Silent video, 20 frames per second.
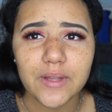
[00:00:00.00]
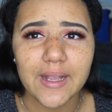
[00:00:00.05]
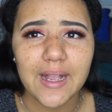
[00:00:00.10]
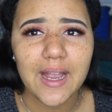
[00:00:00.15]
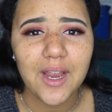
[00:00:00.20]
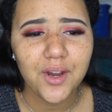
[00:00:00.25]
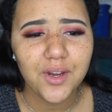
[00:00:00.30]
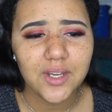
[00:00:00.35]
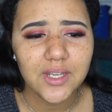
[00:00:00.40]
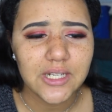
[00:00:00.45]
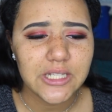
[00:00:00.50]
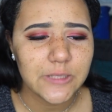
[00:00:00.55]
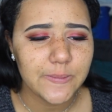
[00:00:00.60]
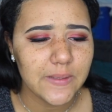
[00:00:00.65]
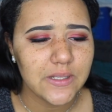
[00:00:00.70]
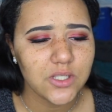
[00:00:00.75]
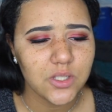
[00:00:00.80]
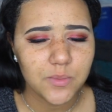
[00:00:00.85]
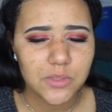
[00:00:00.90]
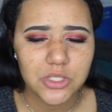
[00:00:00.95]
are like, how are you gonna
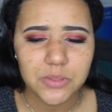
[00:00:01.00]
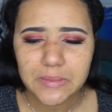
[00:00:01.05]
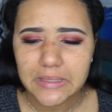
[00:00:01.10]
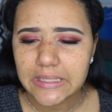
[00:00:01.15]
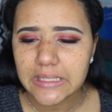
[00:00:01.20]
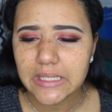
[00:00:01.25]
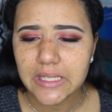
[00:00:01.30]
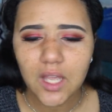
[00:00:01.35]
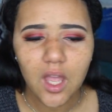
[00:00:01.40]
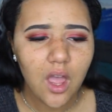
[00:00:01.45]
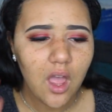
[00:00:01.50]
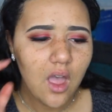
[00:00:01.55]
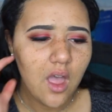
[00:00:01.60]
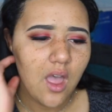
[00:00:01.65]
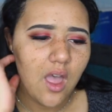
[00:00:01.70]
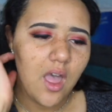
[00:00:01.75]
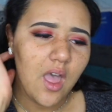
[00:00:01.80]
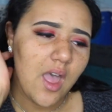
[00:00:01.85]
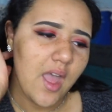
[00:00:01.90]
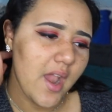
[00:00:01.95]
spend so much money?
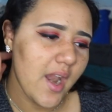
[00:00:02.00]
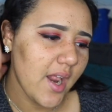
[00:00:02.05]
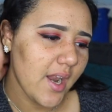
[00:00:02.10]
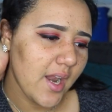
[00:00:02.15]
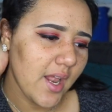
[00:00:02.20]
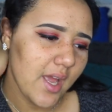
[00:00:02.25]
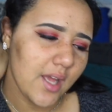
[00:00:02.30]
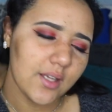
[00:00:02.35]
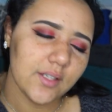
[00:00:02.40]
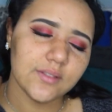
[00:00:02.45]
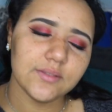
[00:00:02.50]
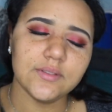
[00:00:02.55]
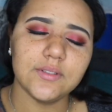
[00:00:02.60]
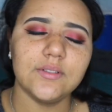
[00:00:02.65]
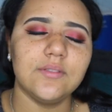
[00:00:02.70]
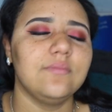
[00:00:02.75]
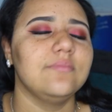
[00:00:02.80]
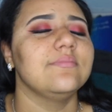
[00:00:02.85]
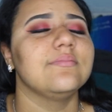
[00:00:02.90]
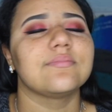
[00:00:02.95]
And
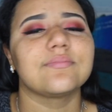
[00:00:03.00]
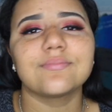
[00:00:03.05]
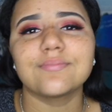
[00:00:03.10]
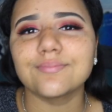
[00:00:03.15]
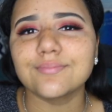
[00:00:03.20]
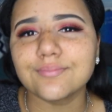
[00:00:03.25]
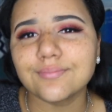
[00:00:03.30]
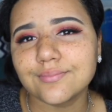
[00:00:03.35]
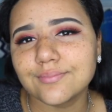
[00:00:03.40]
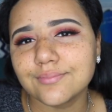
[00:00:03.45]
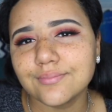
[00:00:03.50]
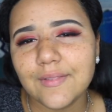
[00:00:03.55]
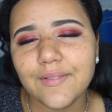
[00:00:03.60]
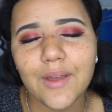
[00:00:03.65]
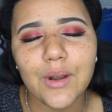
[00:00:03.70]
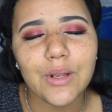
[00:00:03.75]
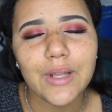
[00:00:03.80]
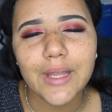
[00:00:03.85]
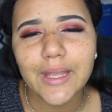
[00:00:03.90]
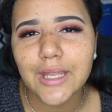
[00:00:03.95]
if
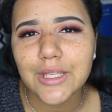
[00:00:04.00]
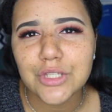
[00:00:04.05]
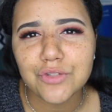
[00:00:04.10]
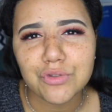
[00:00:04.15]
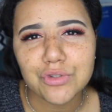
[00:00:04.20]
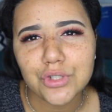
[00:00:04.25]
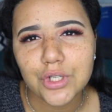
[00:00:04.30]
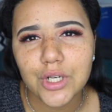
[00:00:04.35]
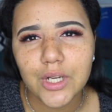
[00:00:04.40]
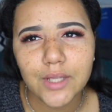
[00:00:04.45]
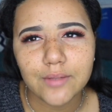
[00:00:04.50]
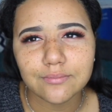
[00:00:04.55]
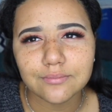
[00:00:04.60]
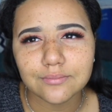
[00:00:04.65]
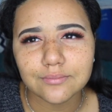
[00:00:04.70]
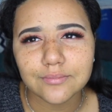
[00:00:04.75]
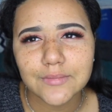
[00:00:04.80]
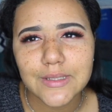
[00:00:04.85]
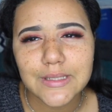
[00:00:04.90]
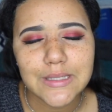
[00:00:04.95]
I don't like it, just return it.
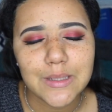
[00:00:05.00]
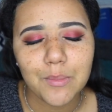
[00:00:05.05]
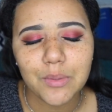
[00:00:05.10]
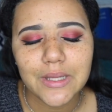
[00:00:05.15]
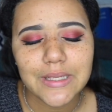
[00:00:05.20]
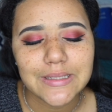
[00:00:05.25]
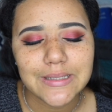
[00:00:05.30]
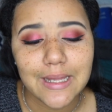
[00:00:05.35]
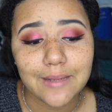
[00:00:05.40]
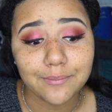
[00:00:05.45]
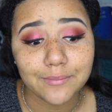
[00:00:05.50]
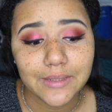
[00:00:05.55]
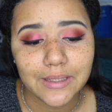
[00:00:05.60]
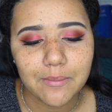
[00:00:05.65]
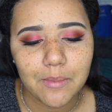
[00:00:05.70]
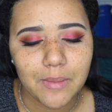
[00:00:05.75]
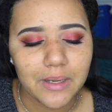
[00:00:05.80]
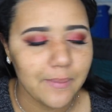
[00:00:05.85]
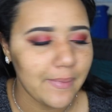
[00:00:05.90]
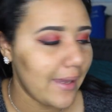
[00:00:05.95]
Simple as that. Get
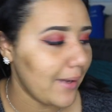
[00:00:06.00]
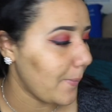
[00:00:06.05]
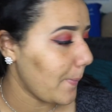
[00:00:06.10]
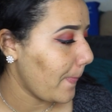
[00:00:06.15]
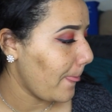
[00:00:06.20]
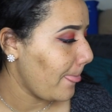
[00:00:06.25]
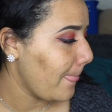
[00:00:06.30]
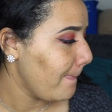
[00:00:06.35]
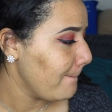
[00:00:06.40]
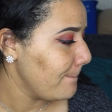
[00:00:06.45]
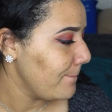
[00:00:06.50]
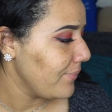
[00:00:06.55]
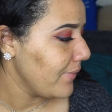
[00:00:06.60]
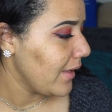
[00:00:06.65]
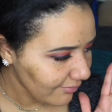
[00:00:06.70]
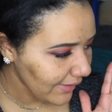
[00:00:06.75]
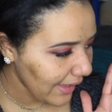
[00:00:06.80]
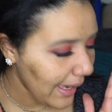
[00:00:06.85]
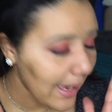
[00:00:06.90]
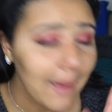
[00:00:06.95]
my money back.
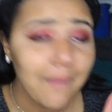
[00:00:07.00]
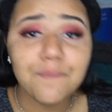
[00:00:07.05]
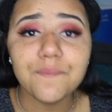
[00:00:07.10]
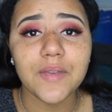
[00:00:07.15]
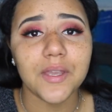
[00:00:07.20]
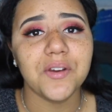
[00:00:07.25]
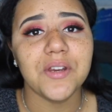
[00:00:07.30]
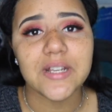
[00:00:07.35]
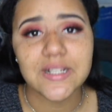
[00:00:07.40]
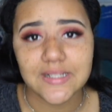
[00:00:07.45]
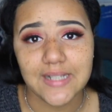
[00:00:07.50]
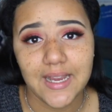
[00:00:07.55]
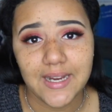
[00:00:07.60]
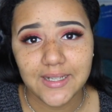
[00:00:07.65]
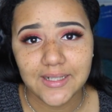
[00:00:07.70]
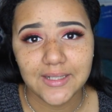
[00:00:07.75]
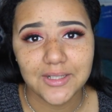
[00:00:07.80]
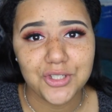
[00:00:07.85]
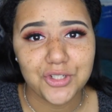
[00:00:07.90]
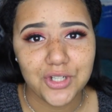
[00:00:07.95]
I'm very
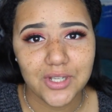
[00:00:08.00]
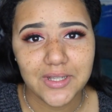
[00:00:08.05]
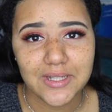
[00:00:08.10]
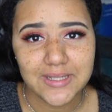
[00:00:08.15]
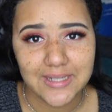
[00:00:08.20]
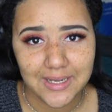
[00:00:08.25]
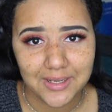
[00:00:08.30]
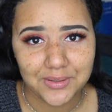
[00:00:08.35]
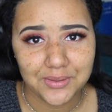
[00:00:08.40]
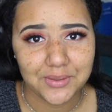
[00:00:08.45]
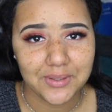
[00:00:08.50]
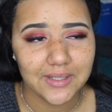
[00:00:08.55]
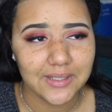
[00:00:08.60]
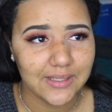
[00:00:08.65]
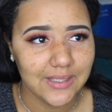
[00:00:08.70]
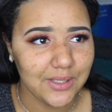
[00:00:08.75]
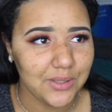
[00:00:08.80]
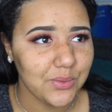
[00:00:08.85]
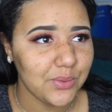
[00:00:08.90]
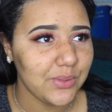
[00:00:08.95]
excited to try this out.
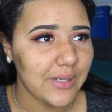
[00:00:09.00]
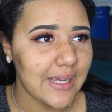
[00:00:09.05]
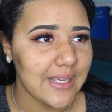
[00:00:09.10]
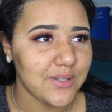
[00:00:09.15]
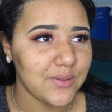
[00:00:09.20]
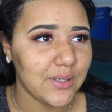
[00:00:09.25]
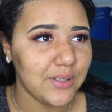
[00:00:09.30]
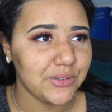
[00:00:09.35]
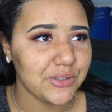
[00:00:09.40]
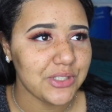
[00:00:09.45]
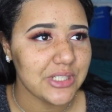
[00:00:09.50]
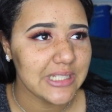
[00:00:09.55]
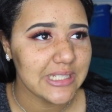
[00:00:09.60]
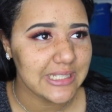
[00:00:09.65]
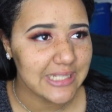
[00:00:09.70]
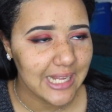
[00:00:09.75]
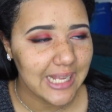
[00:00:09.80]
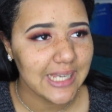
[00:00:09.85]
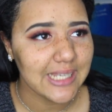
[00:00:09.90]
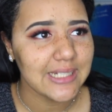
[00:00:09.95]
You guys will
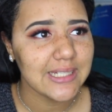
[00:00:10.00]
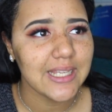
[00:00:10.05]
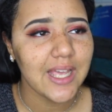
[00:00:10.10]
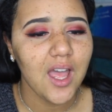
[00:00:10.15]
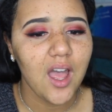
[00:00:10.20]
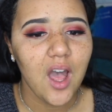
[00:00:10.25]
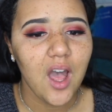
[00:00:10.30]
understand.